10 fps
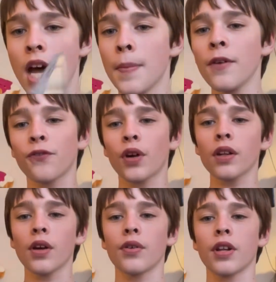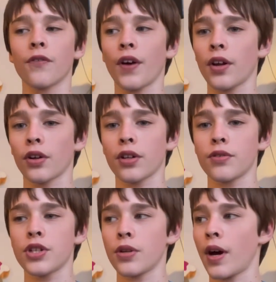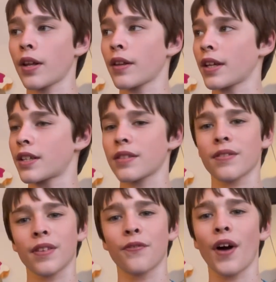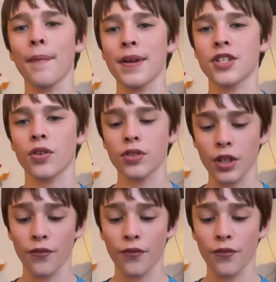A bit front-loaded, if I'd argue, too. Out of, like, the 5 best songs in here,